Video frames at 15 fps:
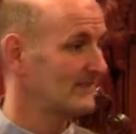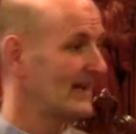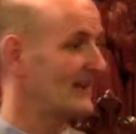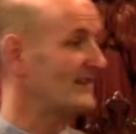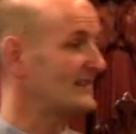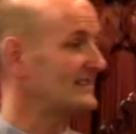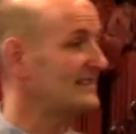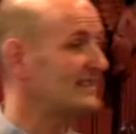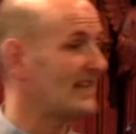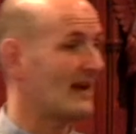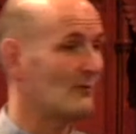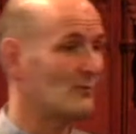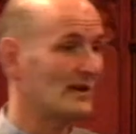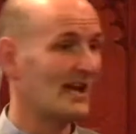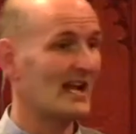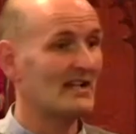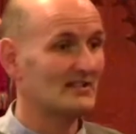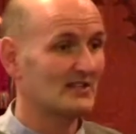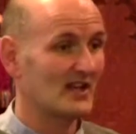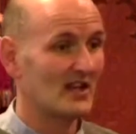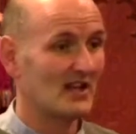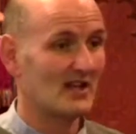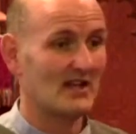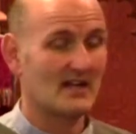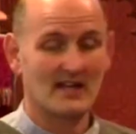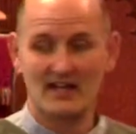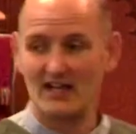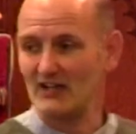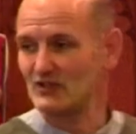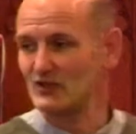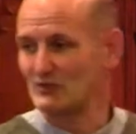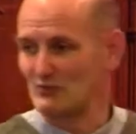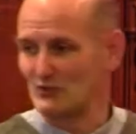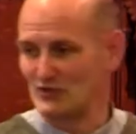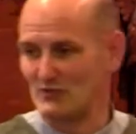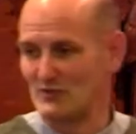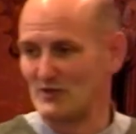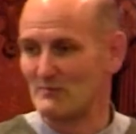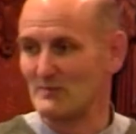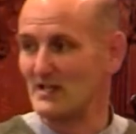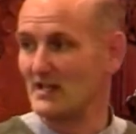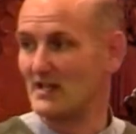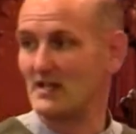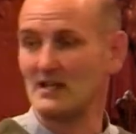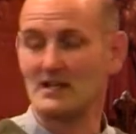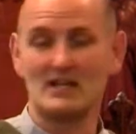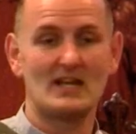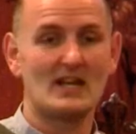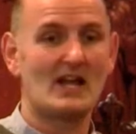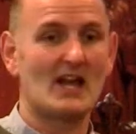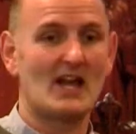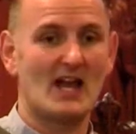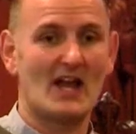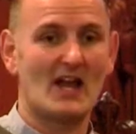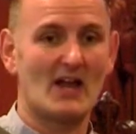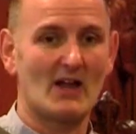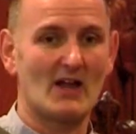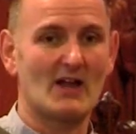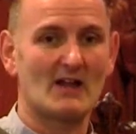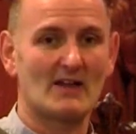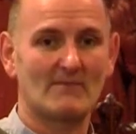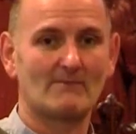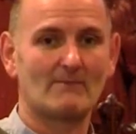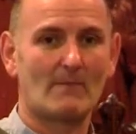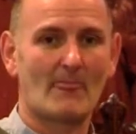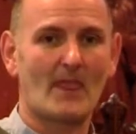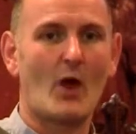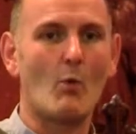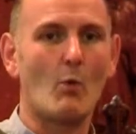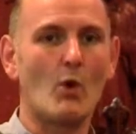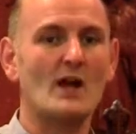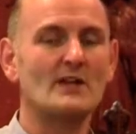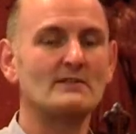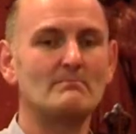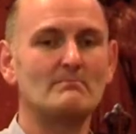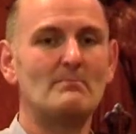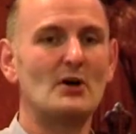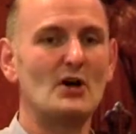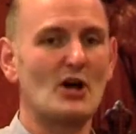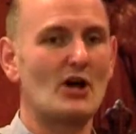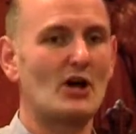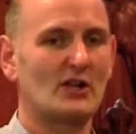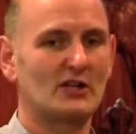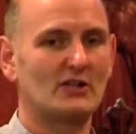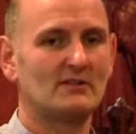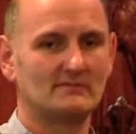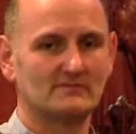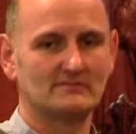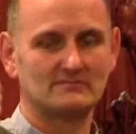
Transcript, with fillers: And they did that. We had, uh, I should have brought it with me, uh, uh, a one birr.